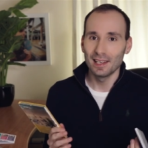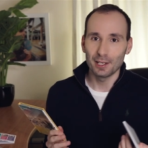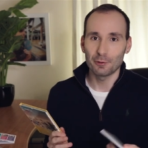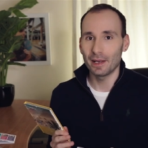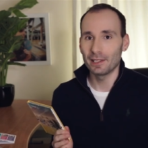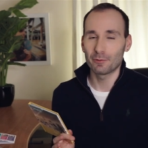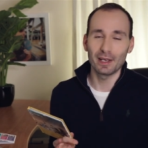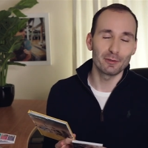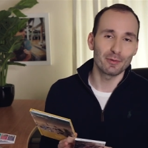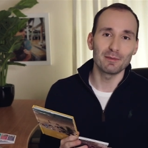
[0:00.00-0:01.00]

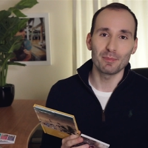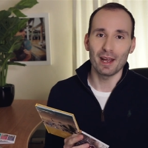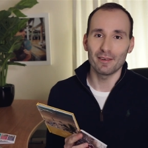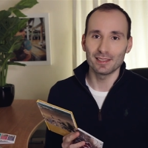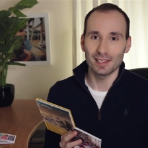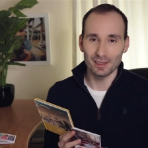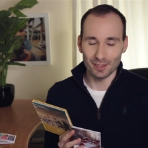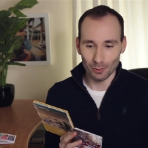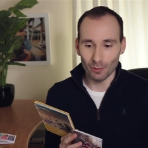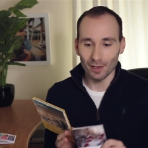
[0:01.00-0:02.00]
great-great-grandparents and
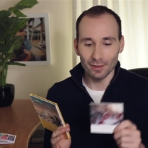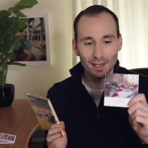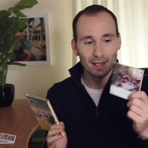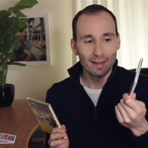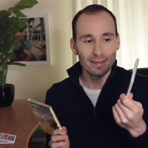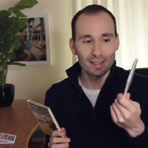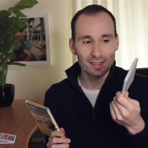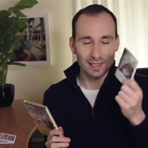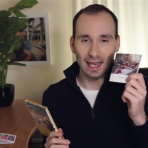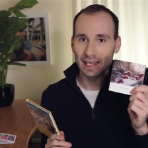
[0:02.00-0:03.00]
so on, this
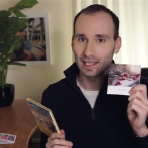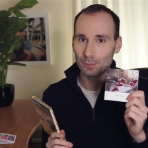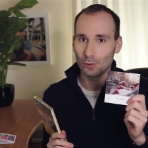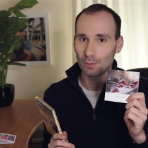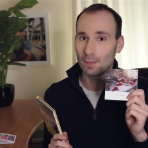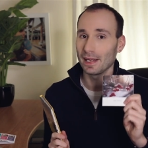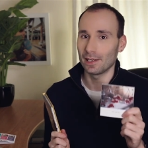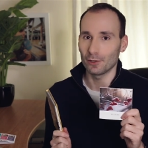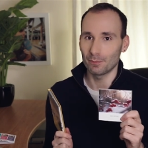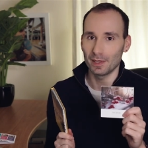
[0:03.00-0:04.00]
tiny book might
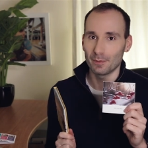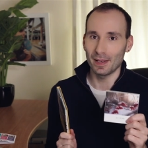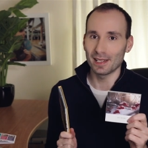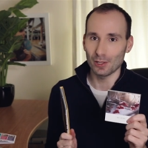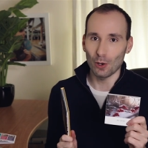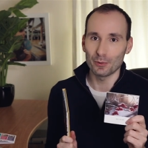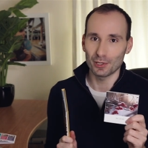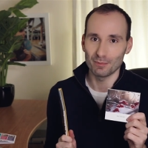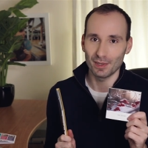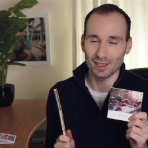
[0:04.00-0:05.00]
not be the best
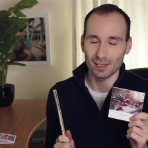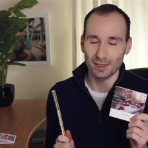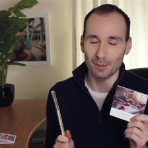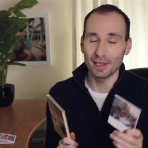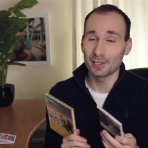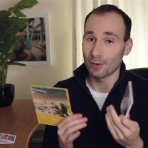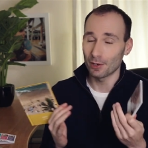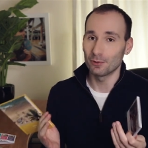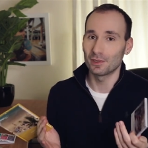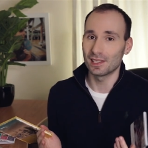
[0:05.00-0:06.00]
option because they might
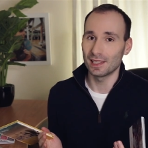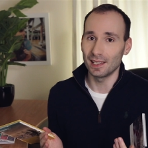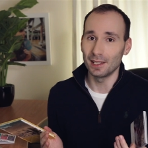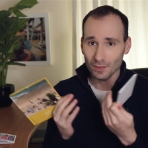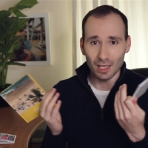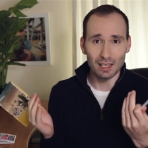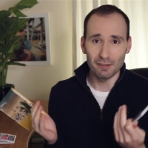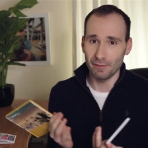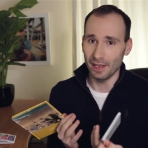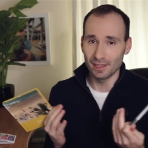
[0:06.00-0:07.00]
struggle to see
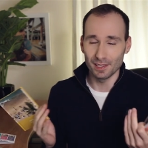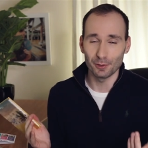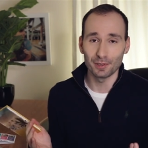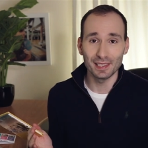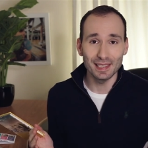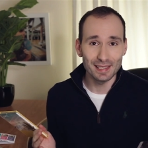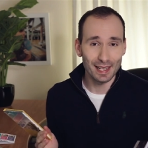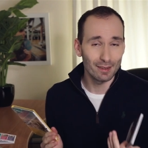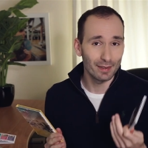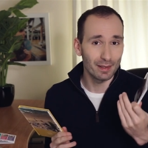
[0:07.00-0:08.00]
faces or
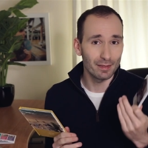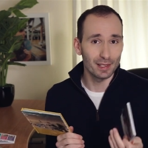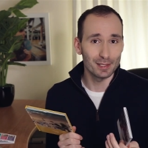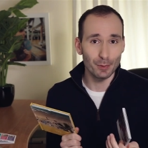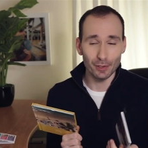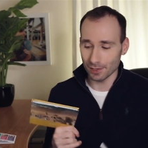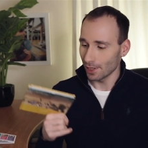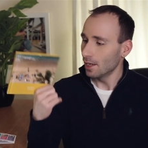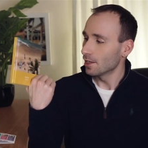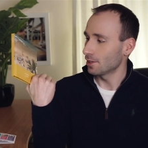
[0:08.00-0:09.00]
detail in these books.
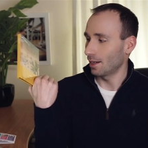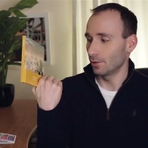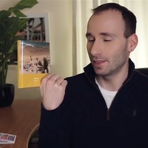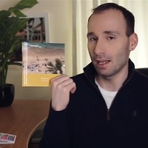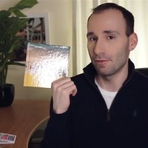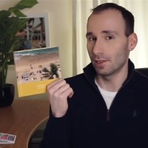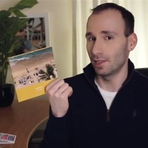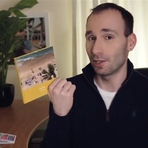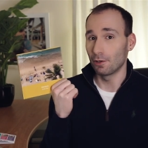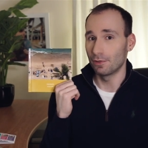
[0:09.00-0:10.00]
So I would
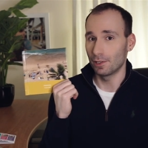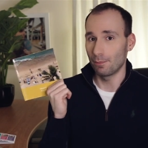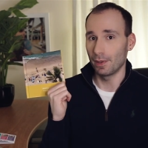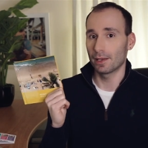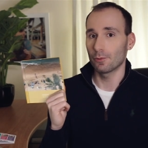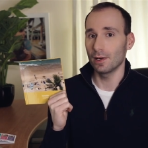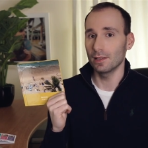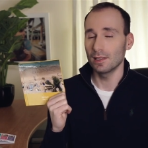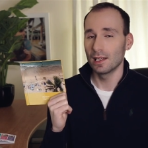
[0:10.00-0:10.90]
definitely go for the bigger one,